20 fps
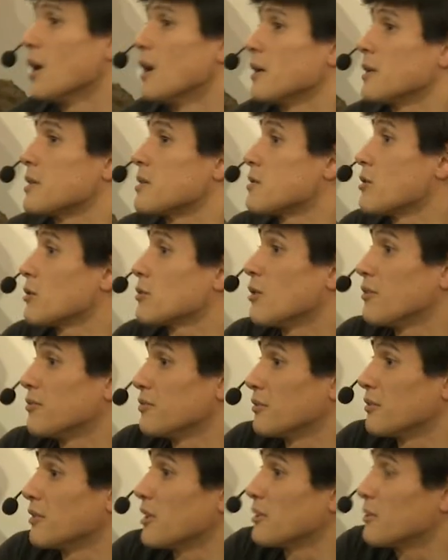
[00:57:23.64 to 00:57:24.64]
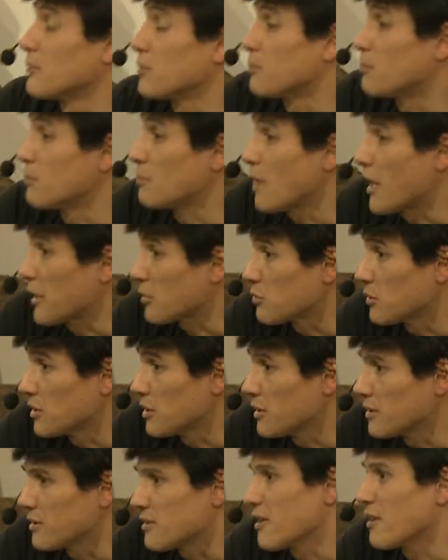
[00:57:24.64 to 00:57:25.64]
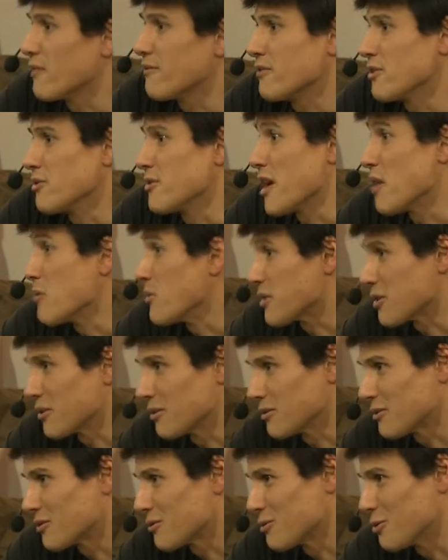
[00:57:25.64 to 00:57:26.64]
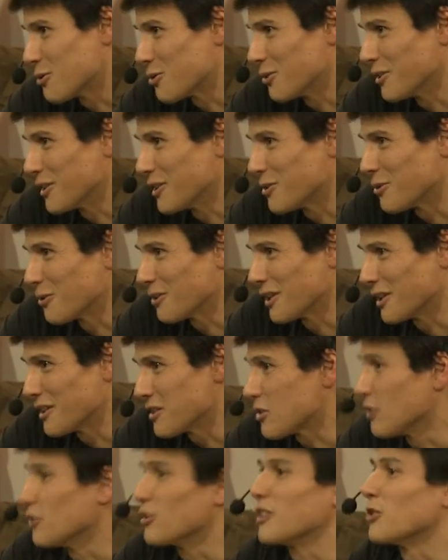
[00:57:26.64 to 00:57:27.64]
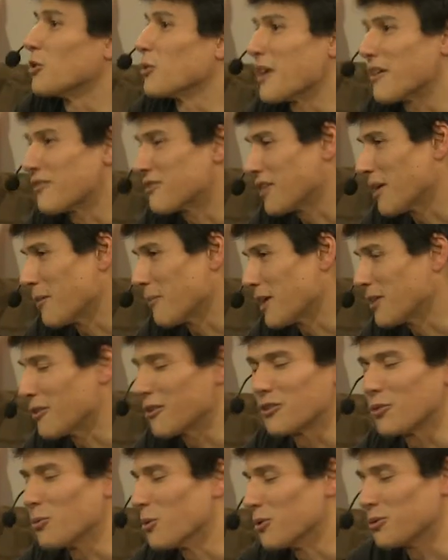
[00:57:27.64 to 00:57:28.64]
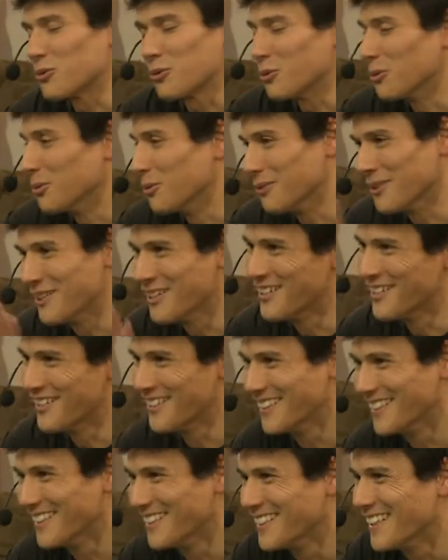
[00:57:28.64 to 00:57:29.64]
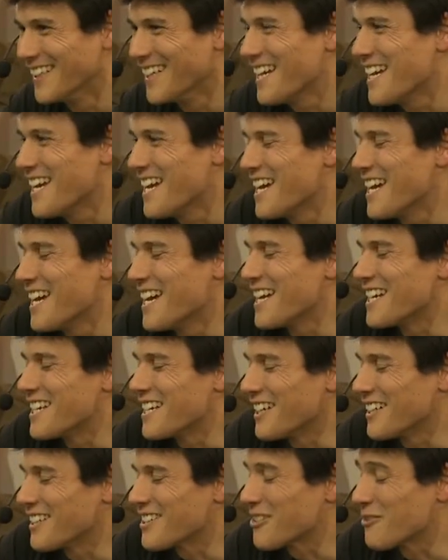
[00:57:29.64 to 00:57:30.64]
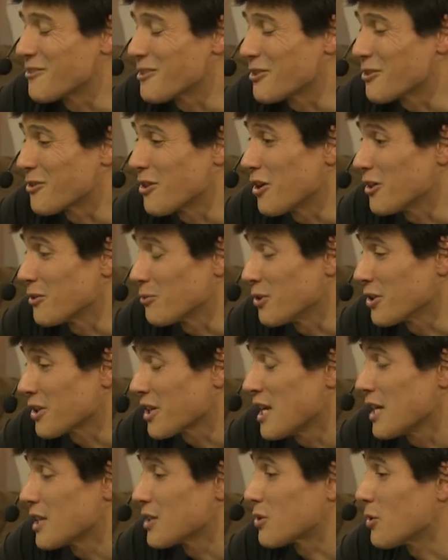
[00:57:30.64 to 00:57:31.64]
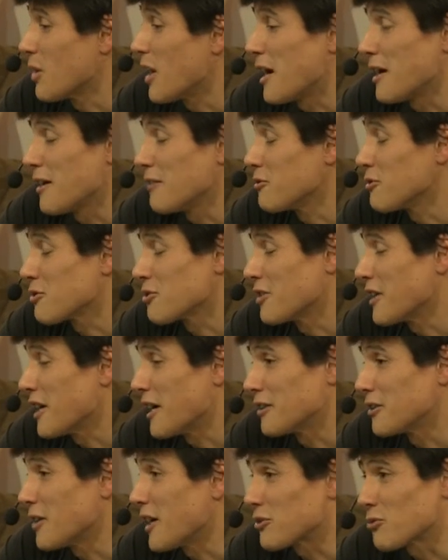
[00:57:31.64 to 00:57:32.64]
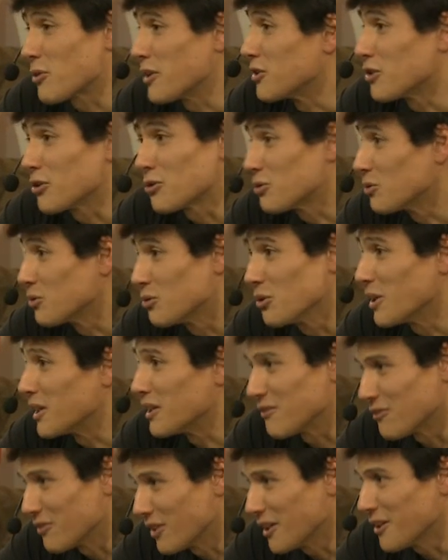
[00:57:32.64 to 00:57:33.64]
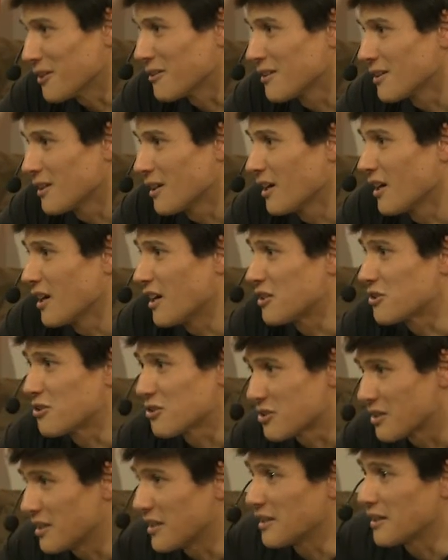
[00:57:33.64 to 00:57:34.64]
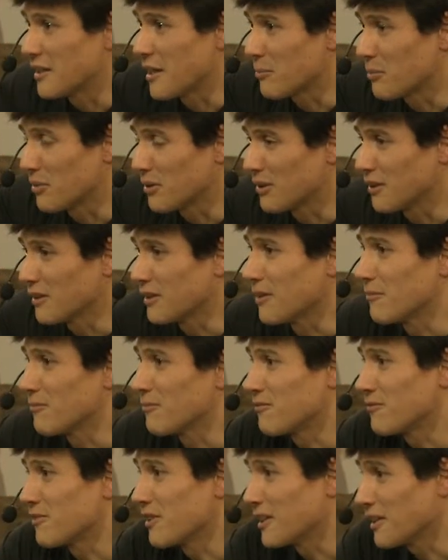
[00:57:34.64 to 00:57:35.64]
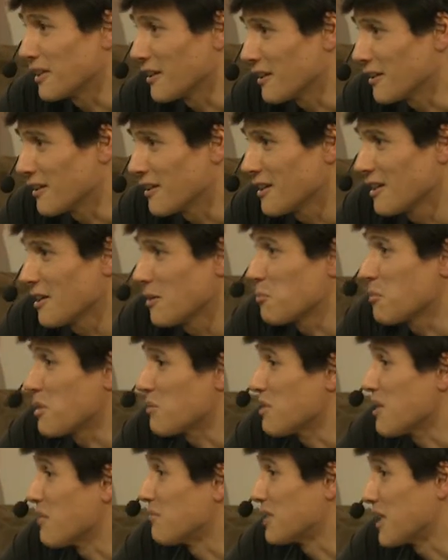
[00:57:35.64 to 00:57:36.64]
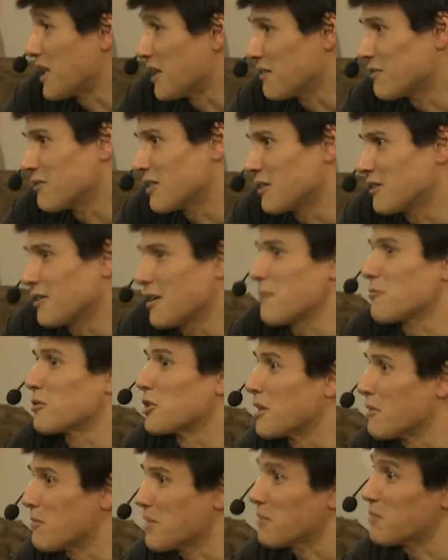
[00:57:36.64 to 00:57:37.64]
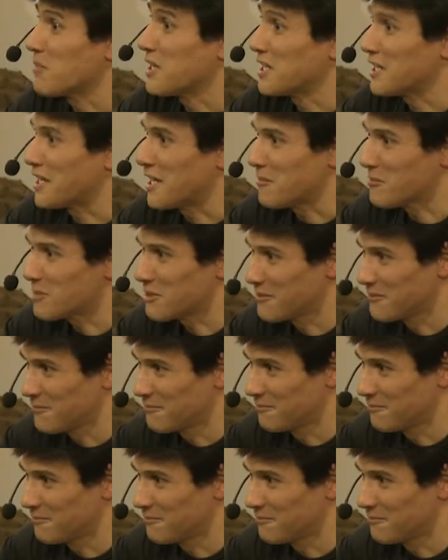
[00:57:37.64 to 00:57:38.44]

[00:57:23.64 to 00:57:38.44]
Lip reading: It's not often that actually they are very arrogant, usually journalists, and they don't have time. I don't want to. So it's hard work. So usually I try not to do anything. I just let it happen, and I'm thinking, maybe I'm naive, that I'm going to make many games,